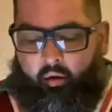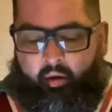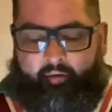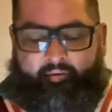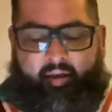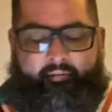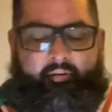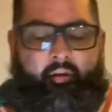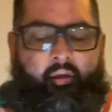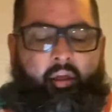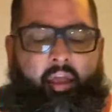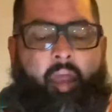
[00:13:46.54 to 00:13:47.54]
It says,
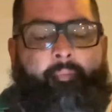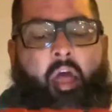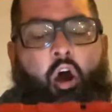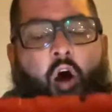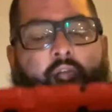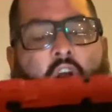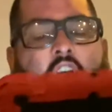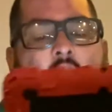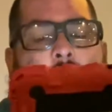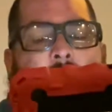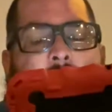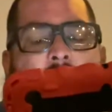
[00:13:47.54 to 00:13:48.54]
him that
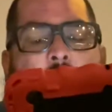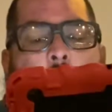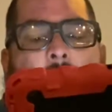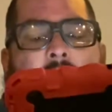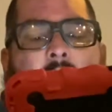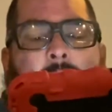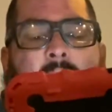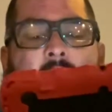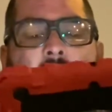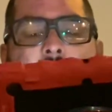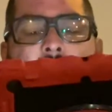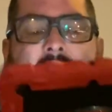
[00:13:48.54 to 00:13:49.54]
overcometh, I will make a
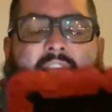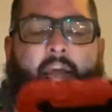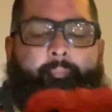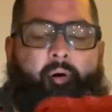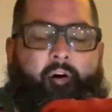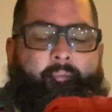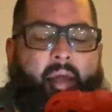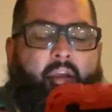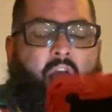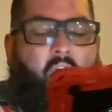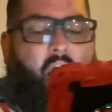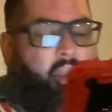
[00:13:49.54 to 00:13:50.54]
pillar in the temple of my
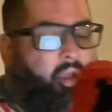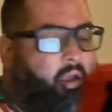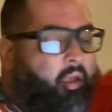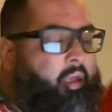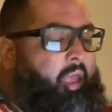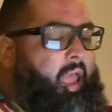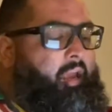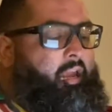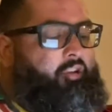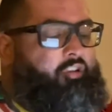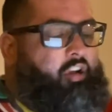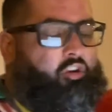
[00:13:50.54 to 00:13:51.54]
God, and
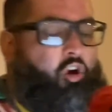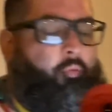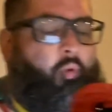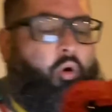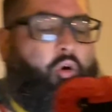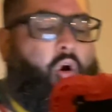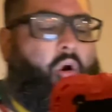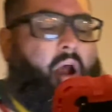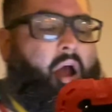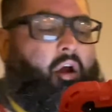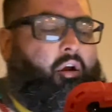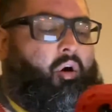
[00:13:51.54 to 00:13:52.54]
he shall no more go
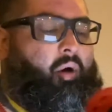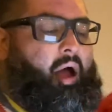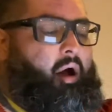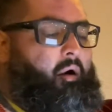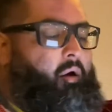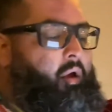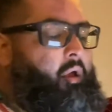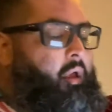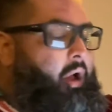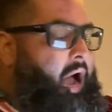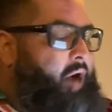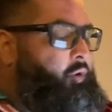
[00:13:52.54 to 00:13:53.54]
out. Go out.
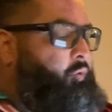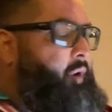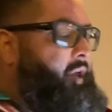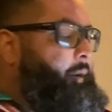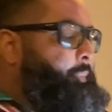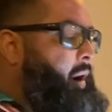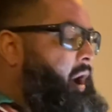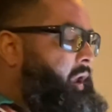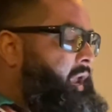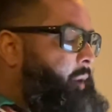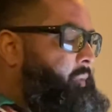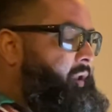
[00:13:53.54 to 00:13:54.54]
I will write
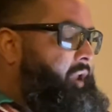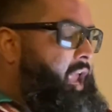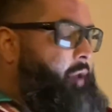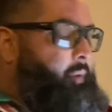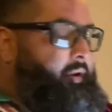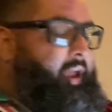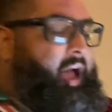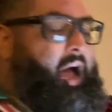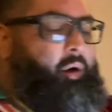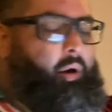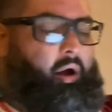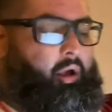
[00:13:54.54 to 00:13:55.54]
upon him the name of
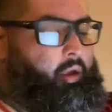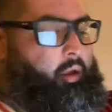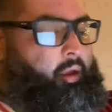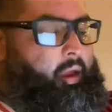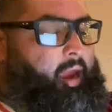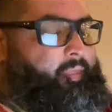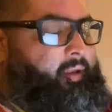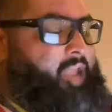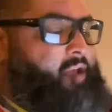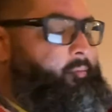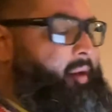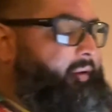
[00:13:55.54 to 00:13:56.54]
Yahweh and the
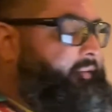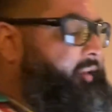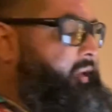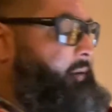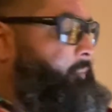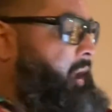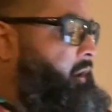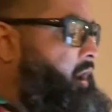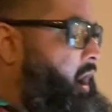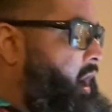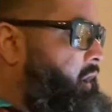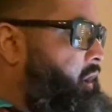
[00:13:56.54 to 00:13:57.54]
name of my city, my
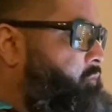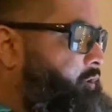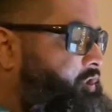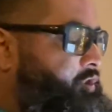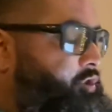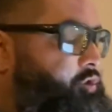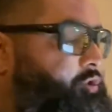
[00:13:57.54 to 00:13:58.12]
God, which is New